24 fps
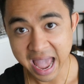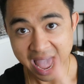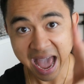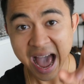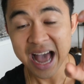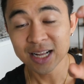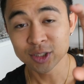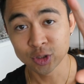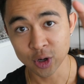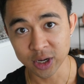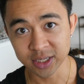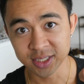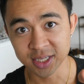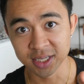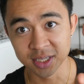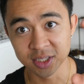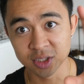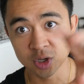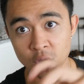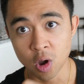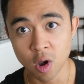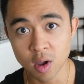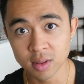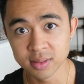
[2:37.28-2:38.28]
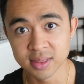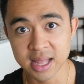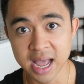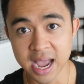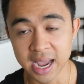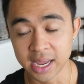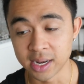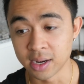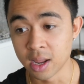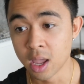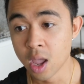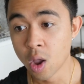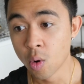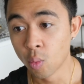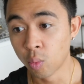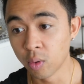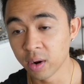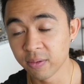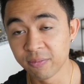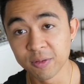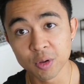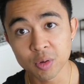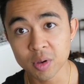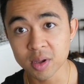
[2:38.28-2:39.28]
addresses online,
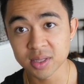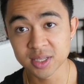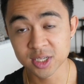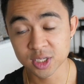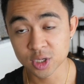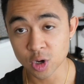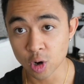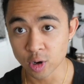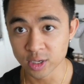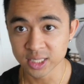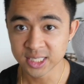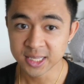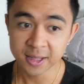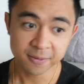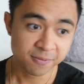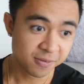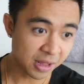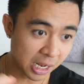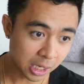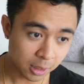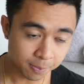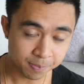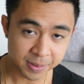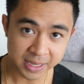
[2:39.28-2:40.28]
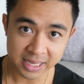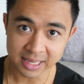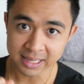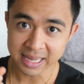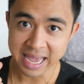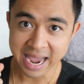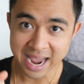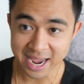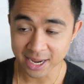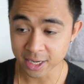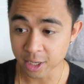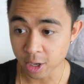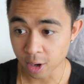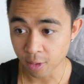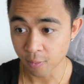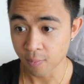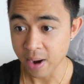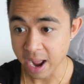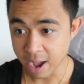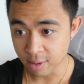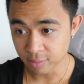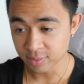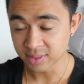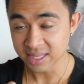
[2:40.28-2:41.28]
where if you could start developing land
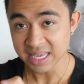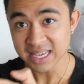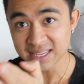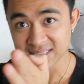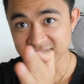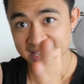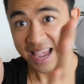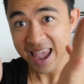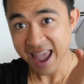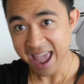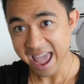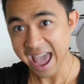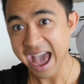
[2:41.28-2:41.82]
around these